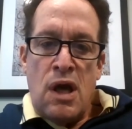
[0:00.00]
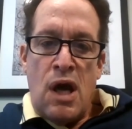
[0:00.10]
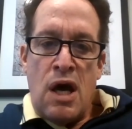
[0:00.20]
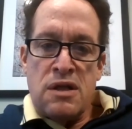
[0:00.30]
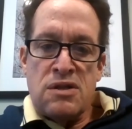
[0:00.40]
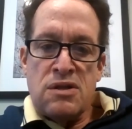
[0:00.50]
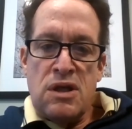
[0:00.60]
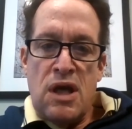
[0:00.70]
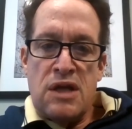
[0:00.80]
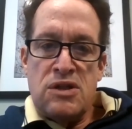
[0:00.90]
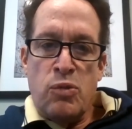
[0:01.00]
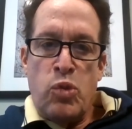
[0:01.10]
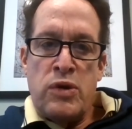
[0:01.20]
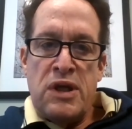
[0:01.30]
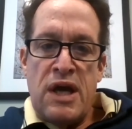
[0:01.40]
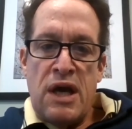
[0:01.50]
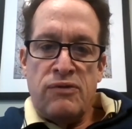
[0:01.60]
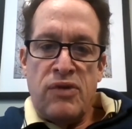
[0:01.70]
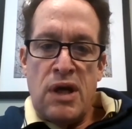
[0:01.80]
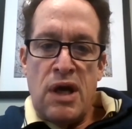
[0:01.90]
honestly, as you're pointing out
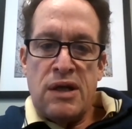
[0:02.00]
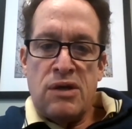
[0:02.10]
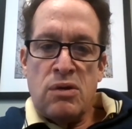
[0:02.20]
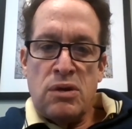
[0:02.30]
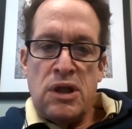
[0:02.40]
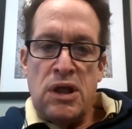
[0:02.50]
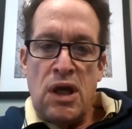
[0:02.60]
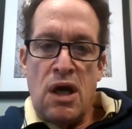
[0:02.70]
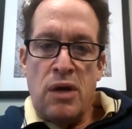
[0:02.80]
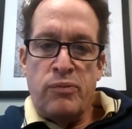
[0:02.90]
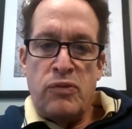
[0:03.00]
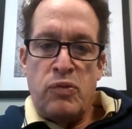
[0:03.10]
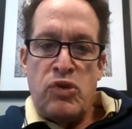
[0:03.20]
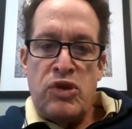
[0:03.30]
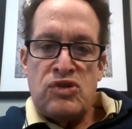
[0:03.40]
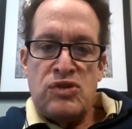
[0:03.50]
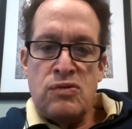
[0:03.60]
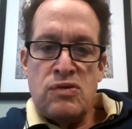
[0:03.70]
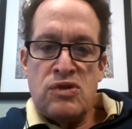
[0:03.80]
very accurately, these students'